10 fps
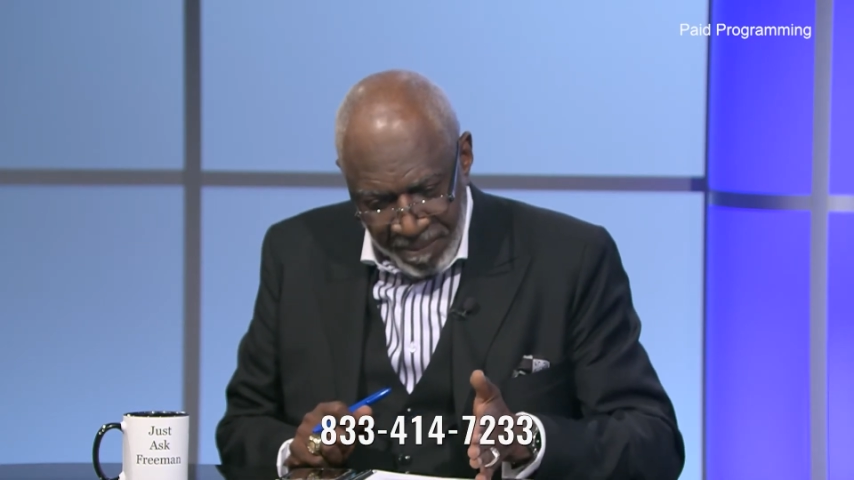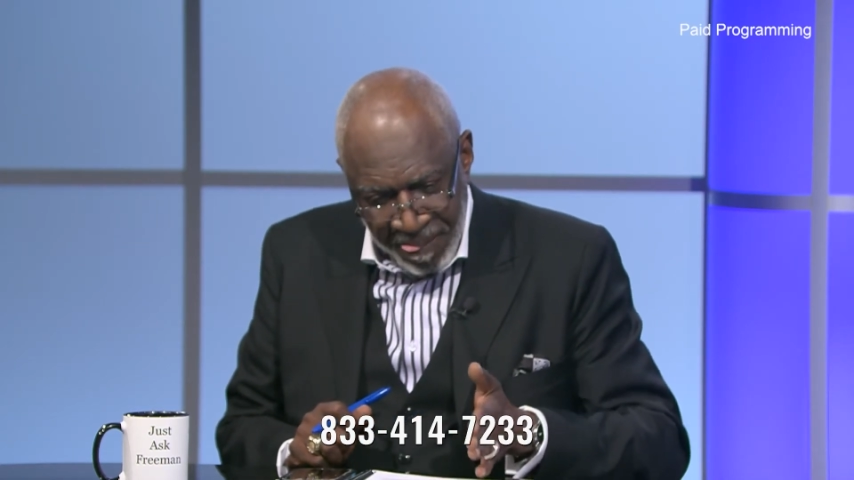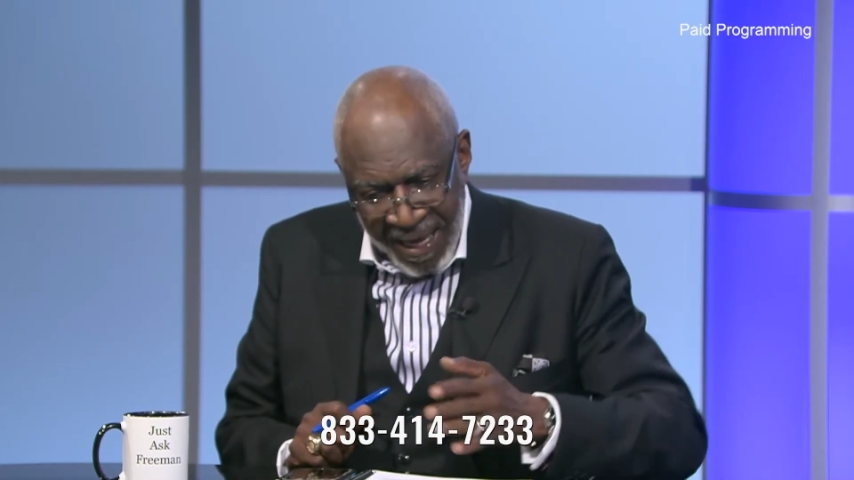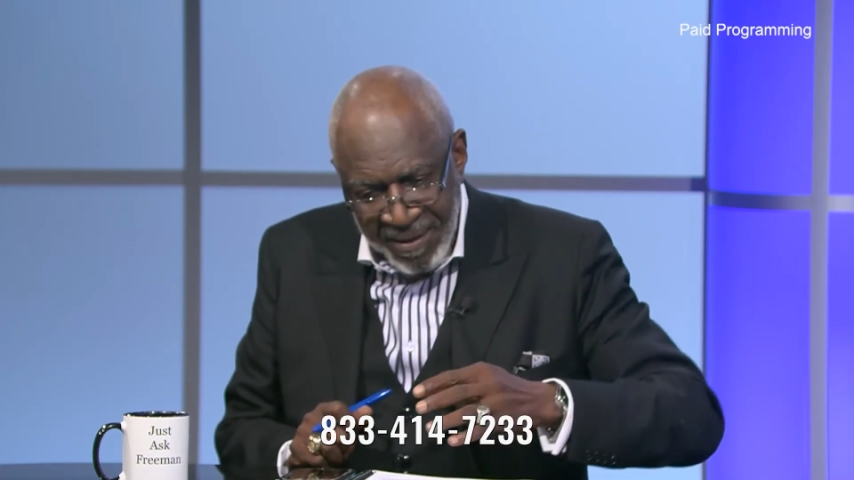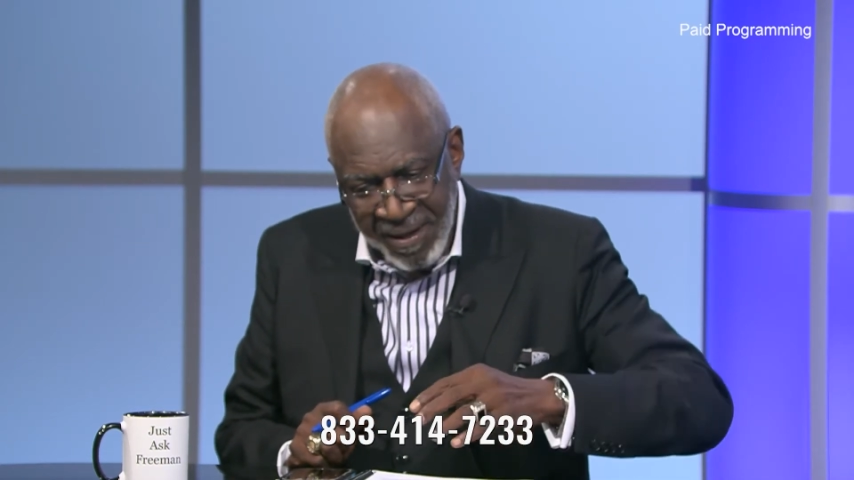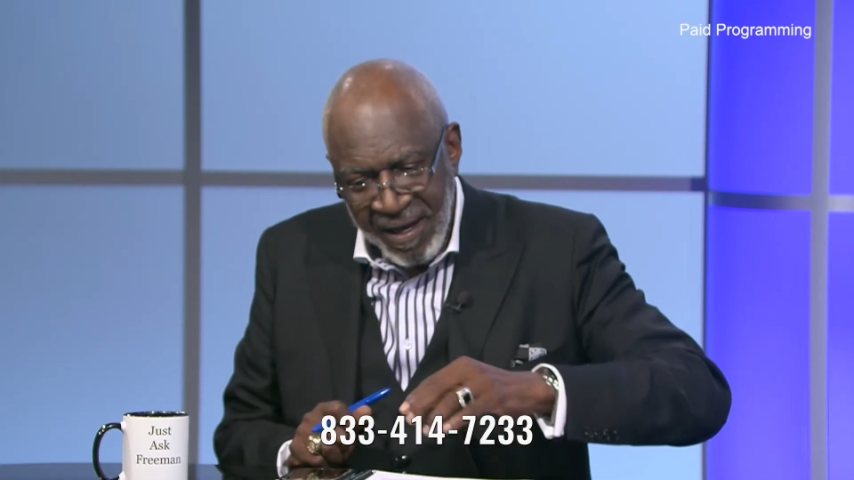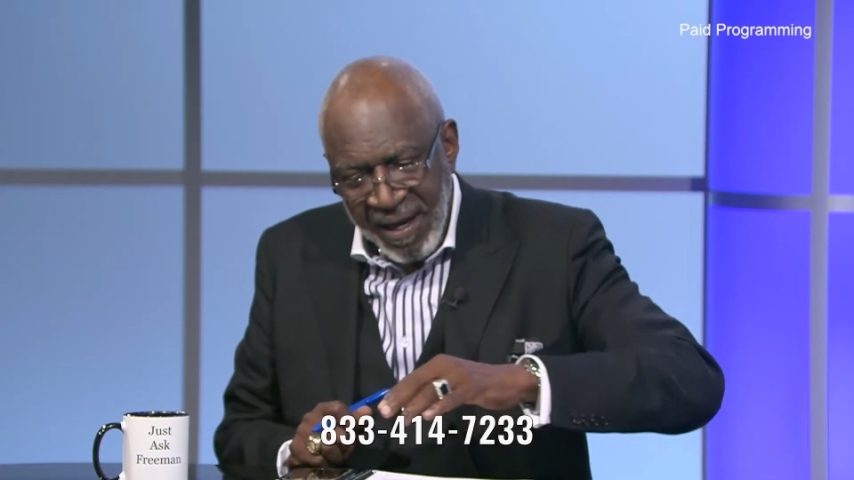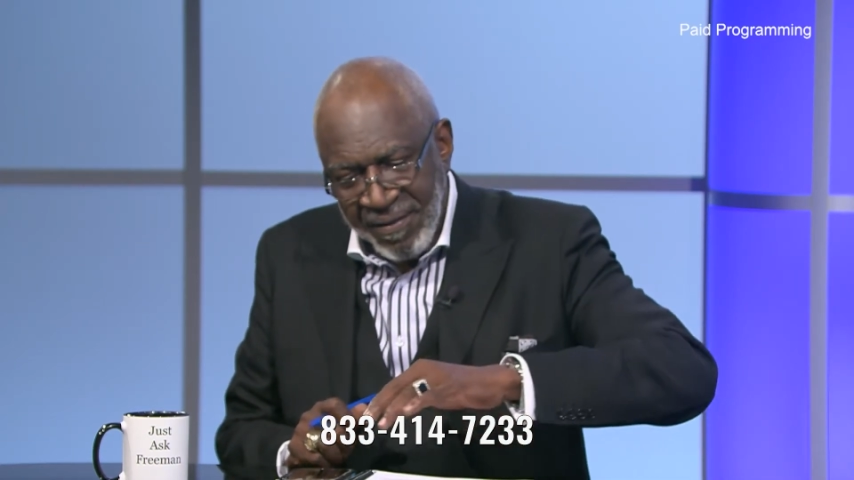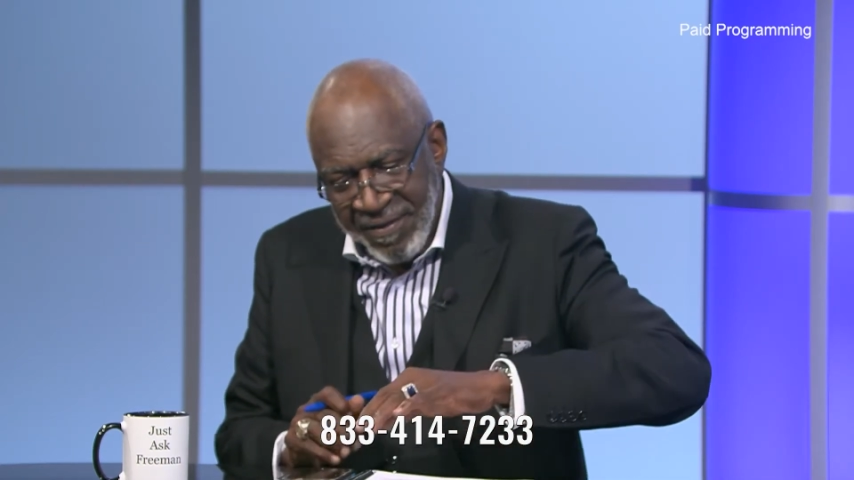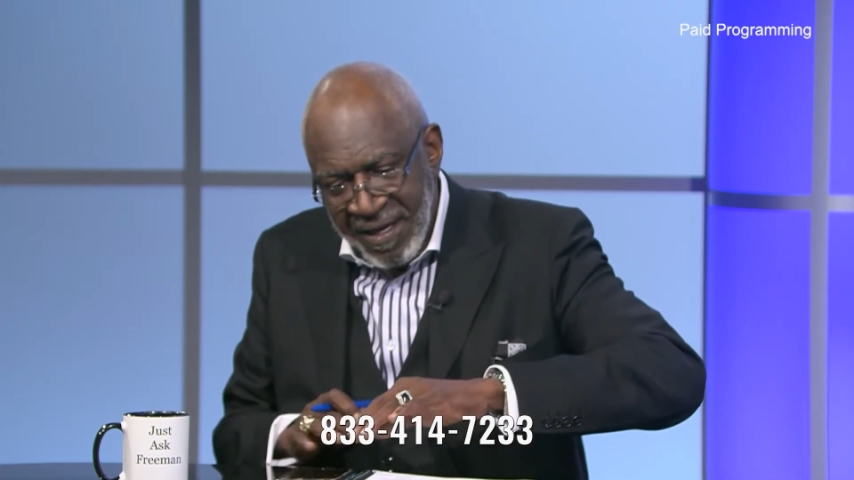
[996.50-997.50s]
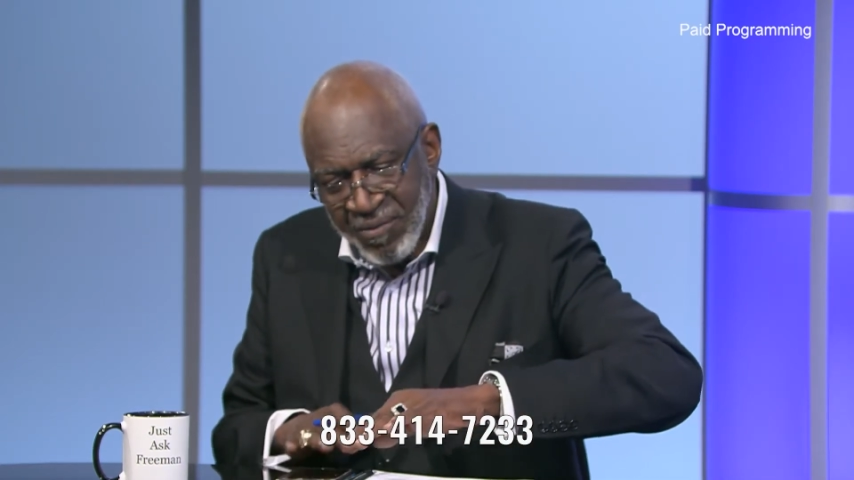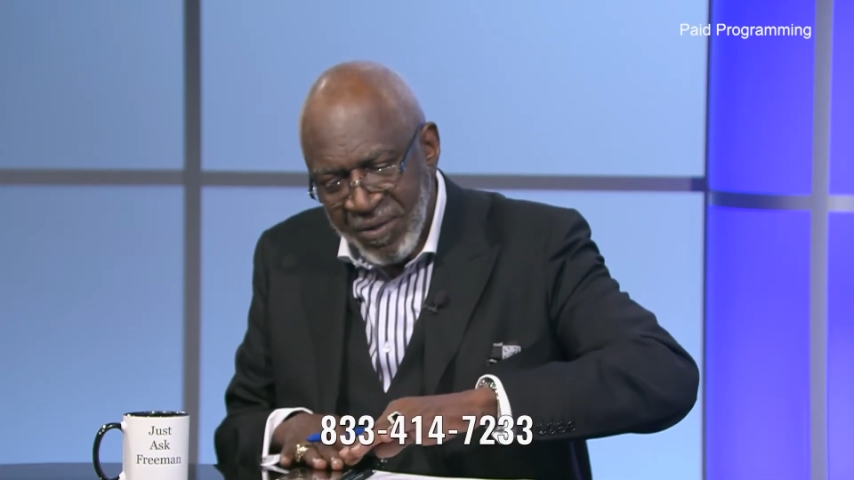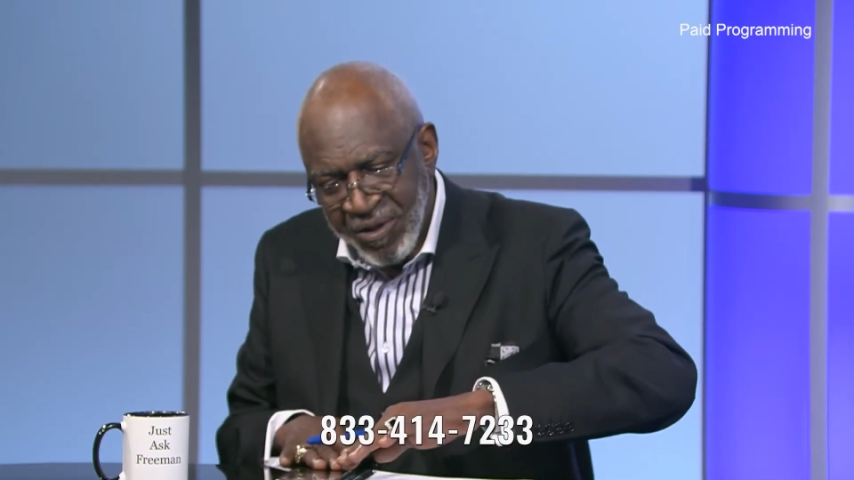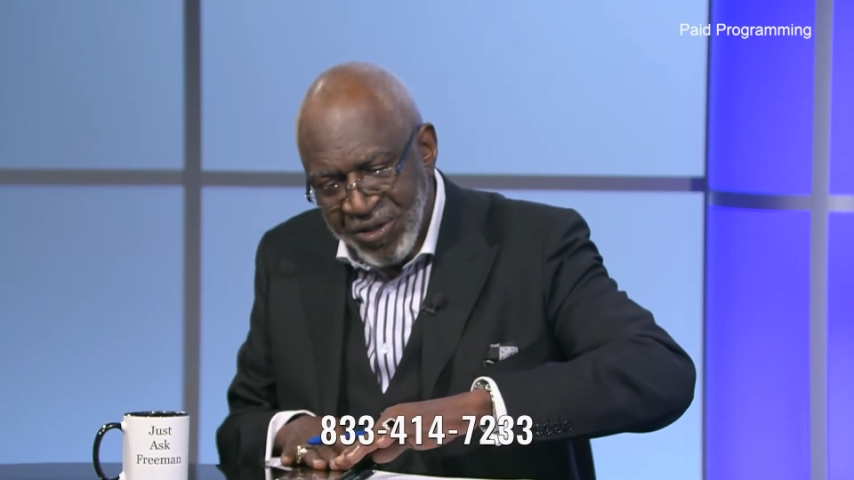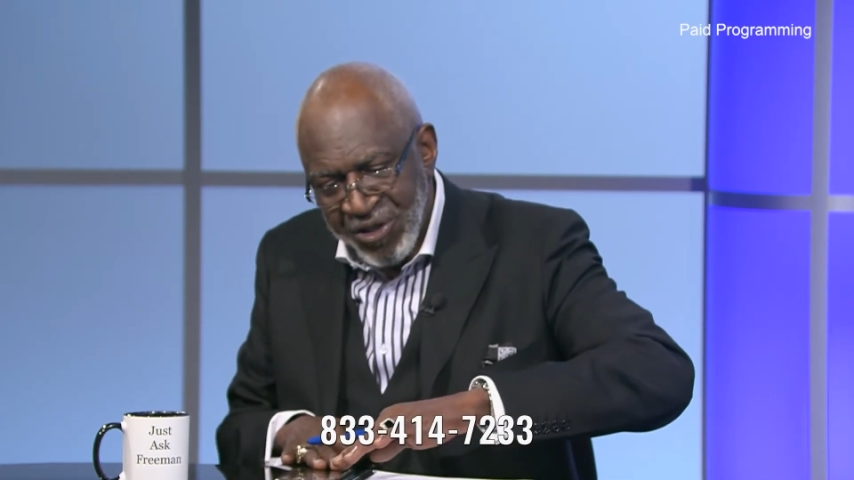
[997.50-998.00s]
And then what
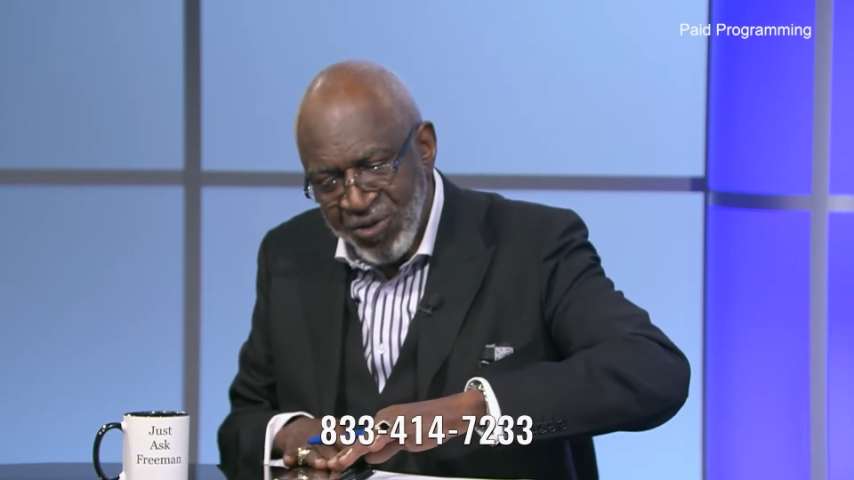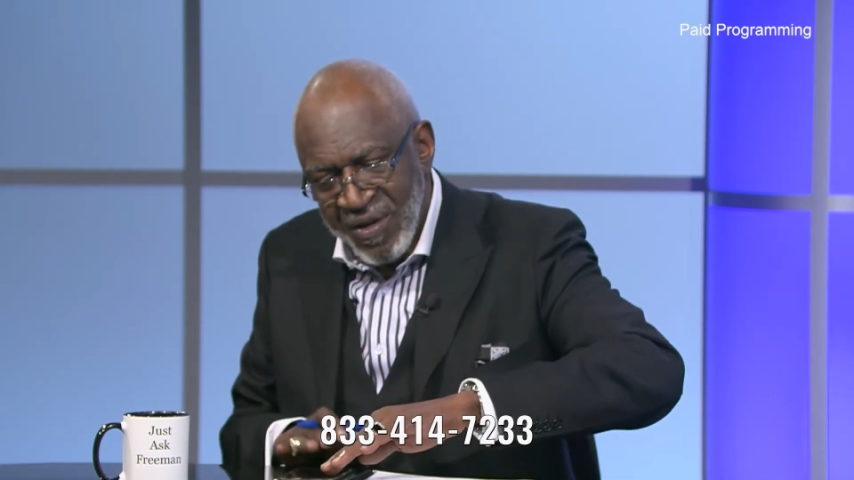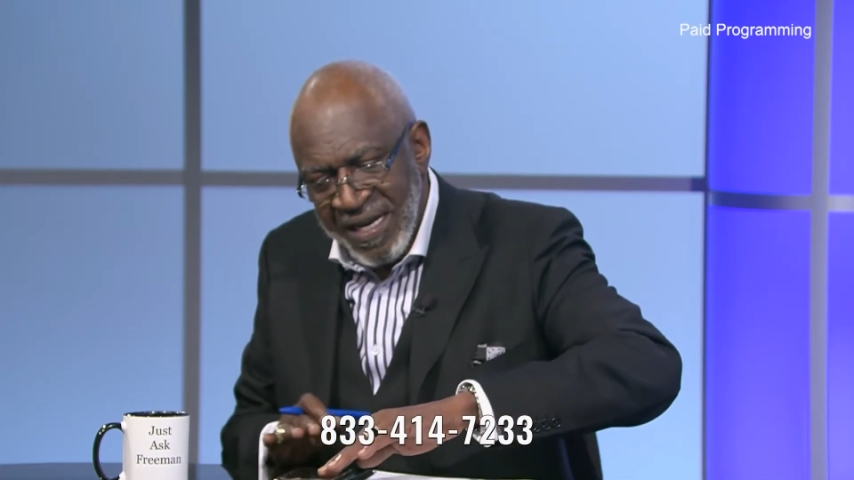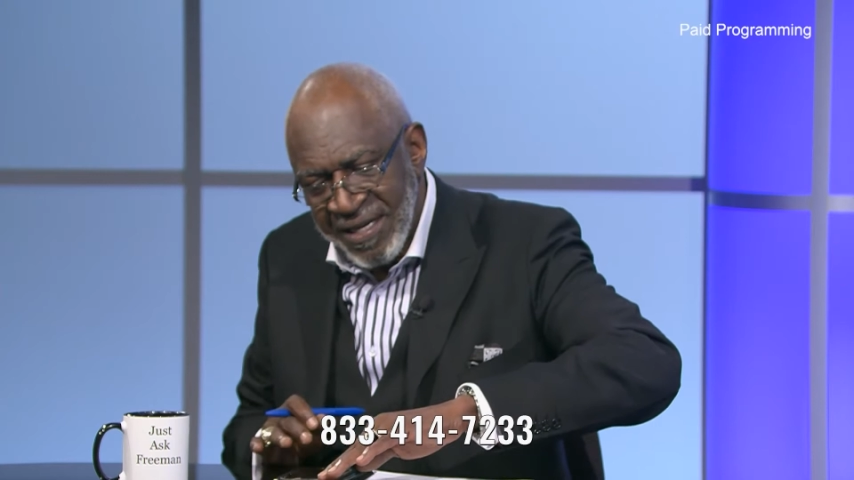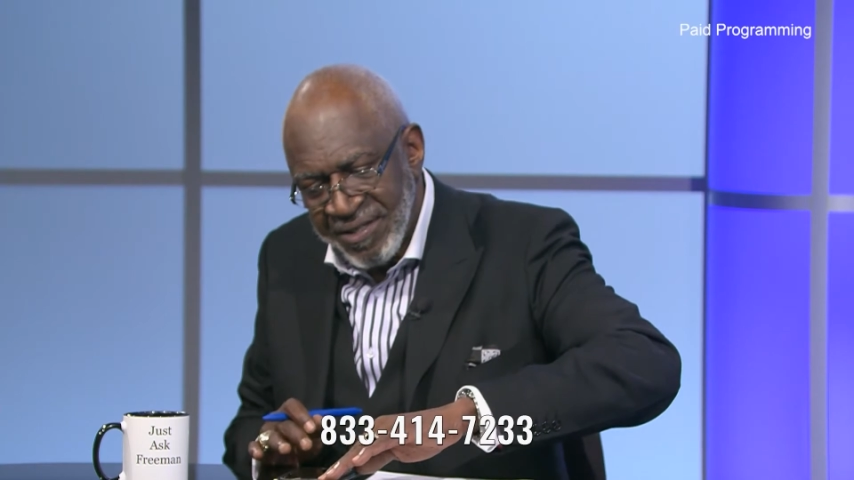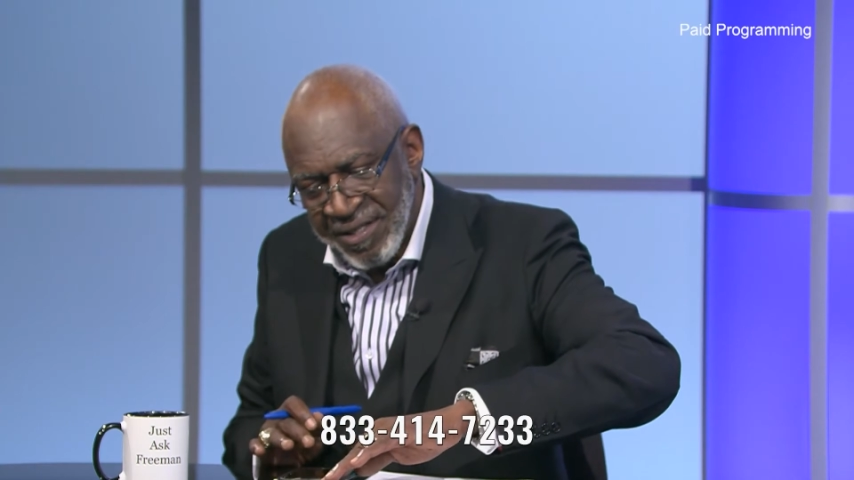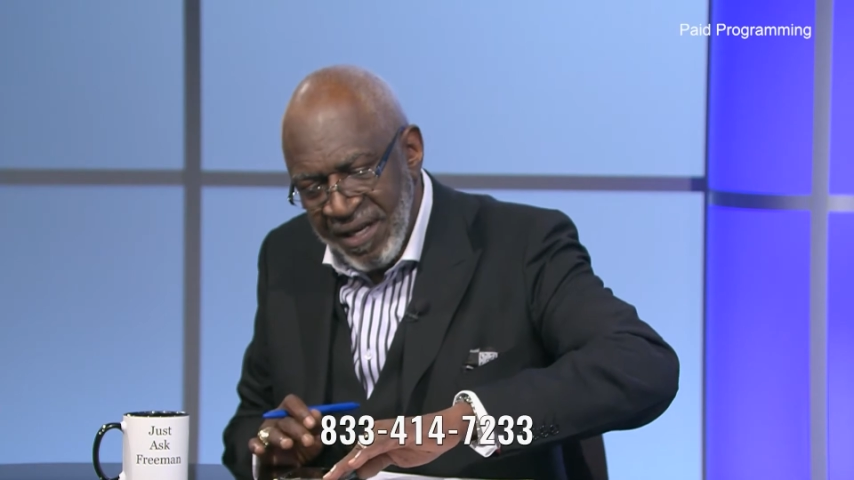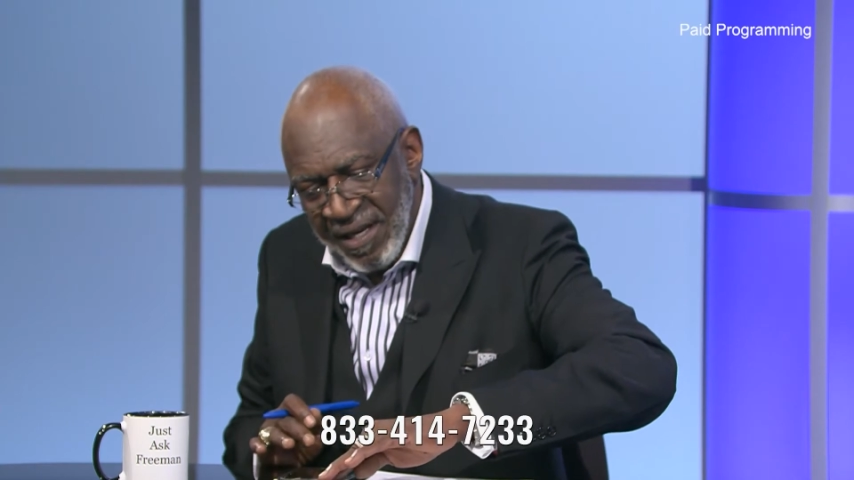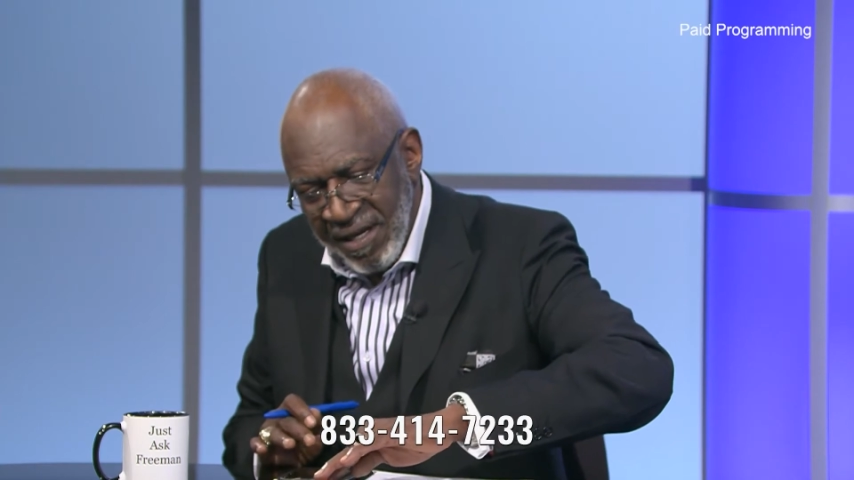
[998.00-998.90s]
we'll do is